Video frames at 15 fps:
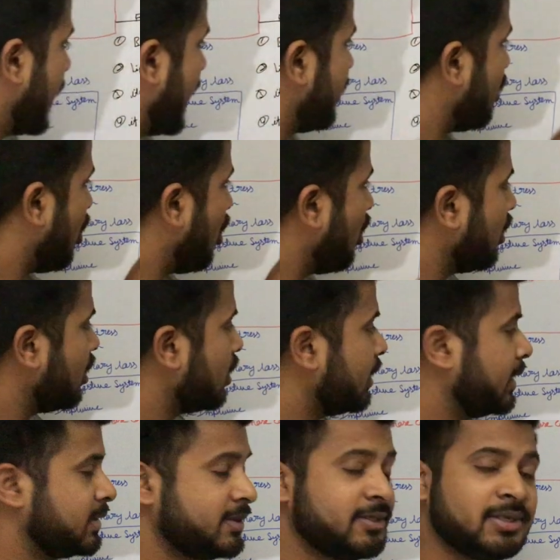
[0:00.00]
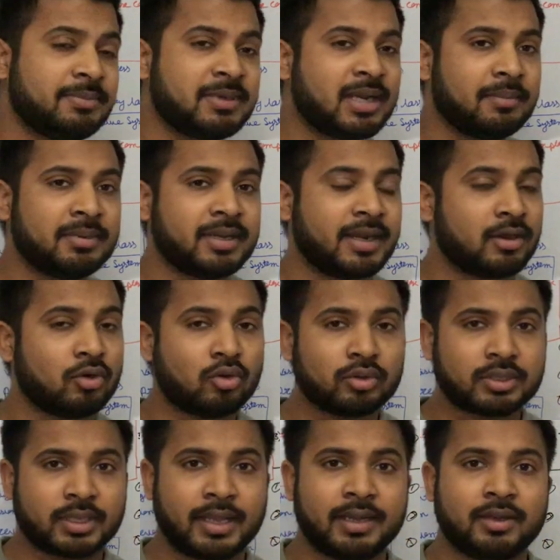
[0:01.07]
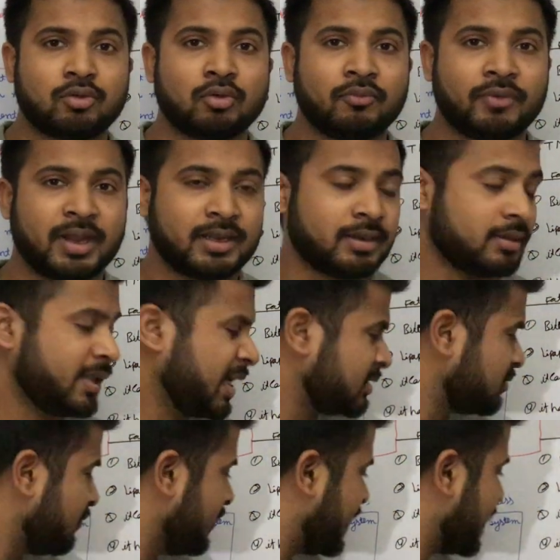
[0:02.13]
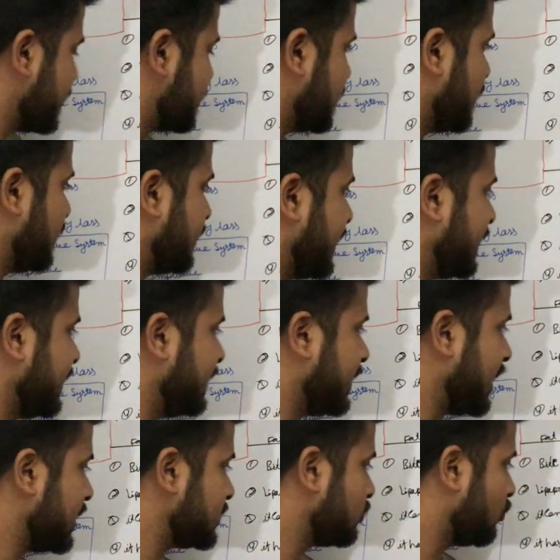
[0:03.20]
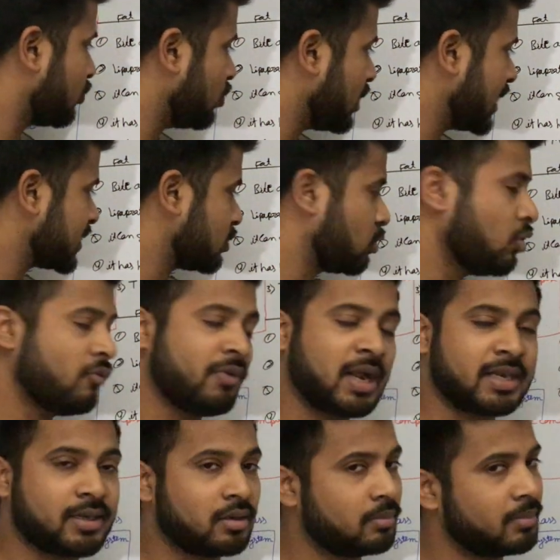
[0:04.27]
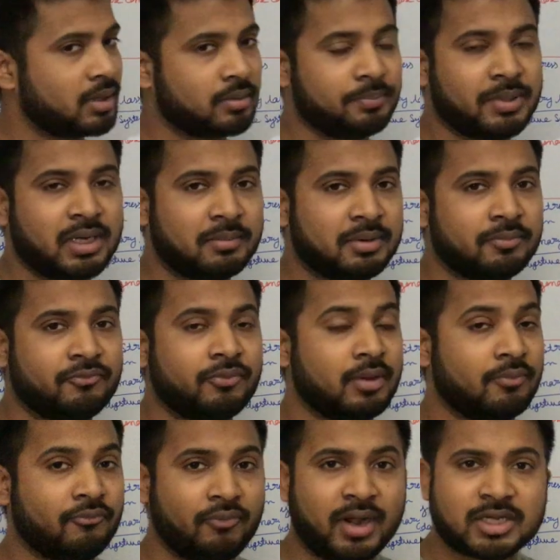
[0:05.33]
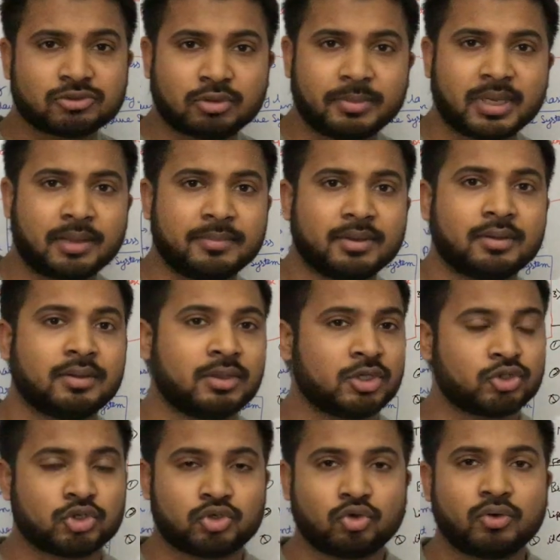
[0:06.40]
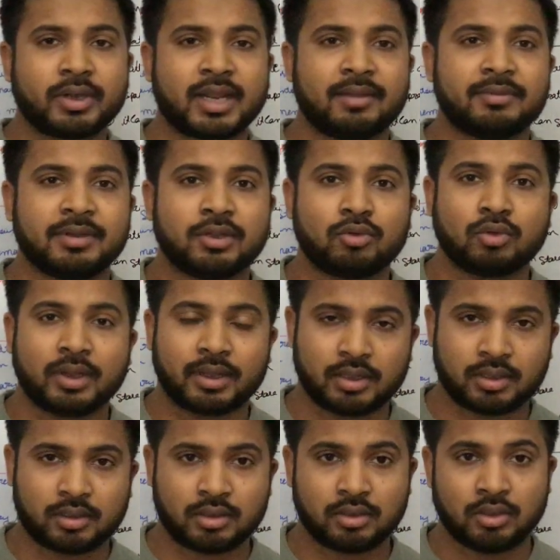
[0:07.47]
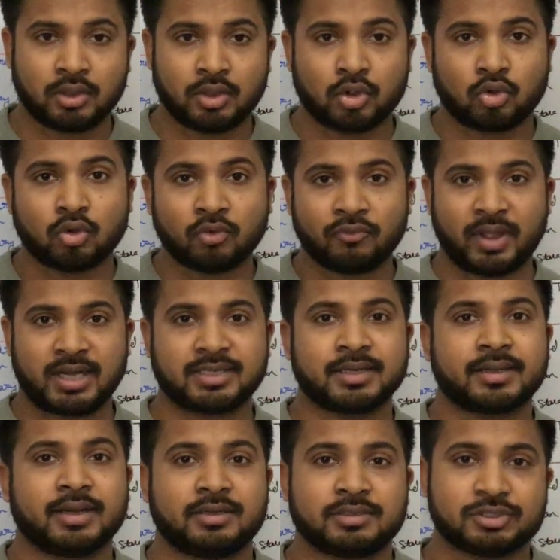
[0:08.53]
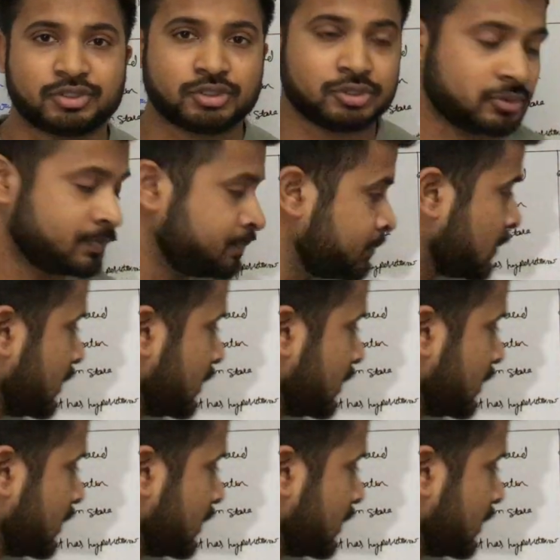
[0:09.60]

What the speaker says: And all three vitamin have not any cofactor. That's why we can say that it has a role as a cofactor, but vitamin fat soluble vitamin so don't have any cofactor characteristics.